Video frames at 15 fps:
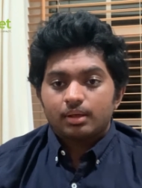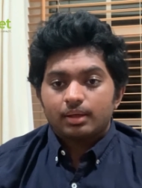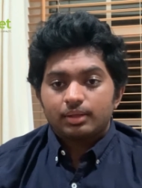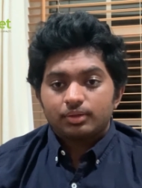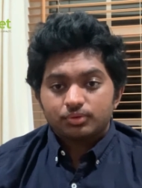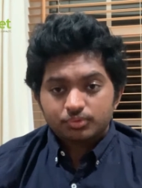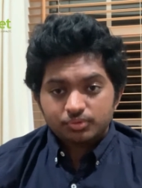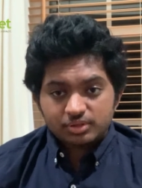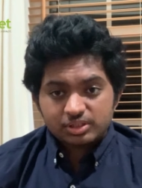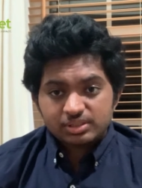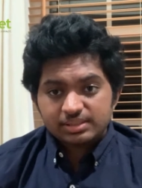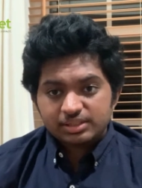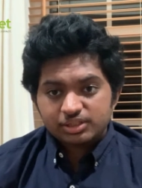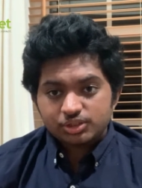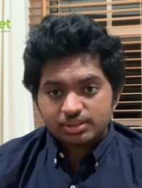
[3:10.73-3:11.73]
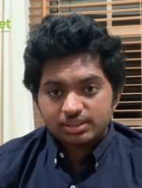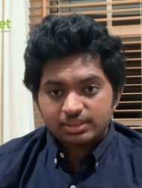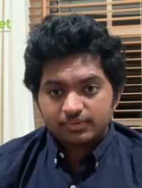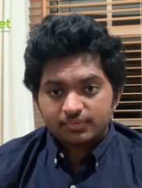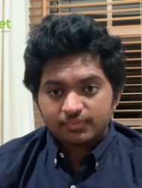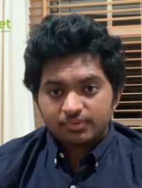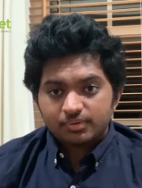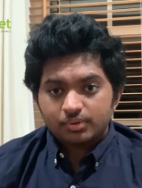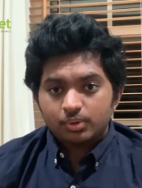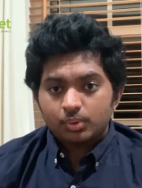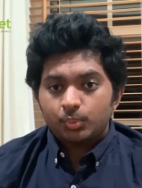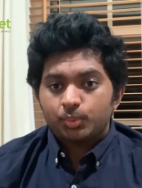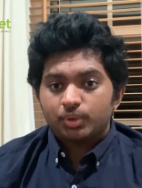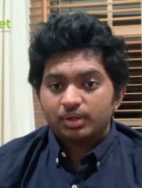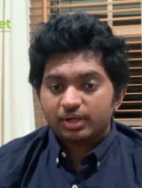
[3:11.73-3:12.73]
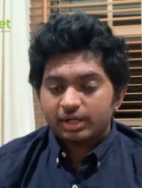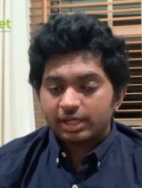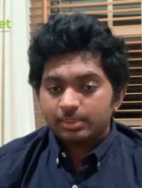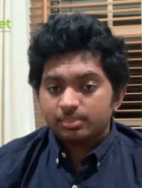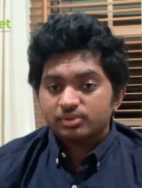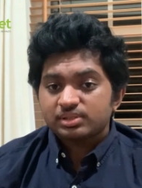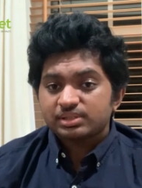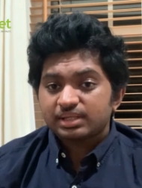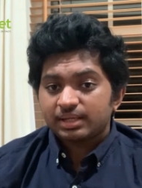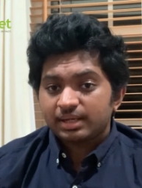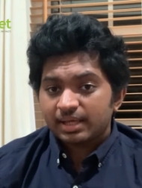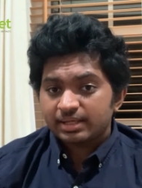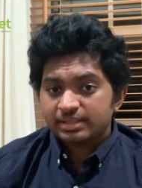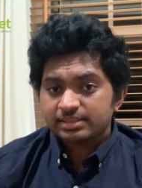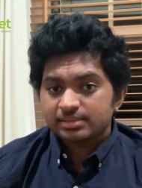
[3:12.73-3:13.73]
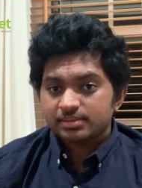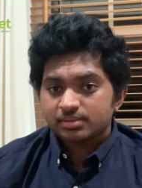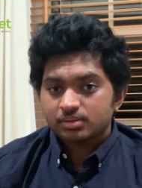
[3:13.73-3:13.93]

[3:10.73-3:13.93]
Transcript: And through this initiative, we are able to connect